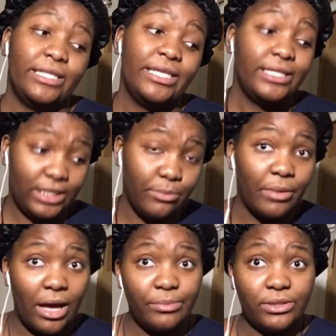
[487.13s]
This is a
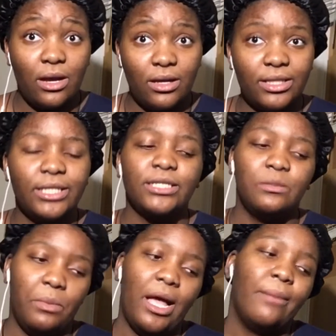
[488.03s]
bop song. This is a
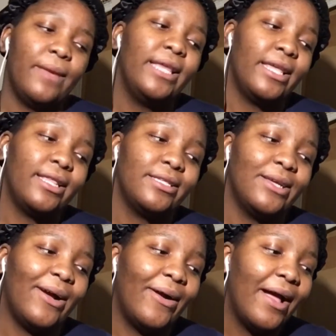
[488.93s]
bop. I like the
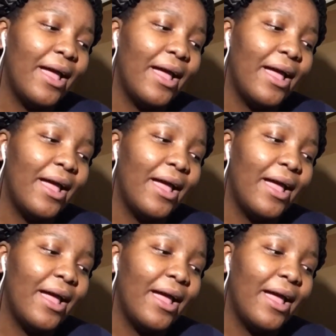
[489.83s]
song.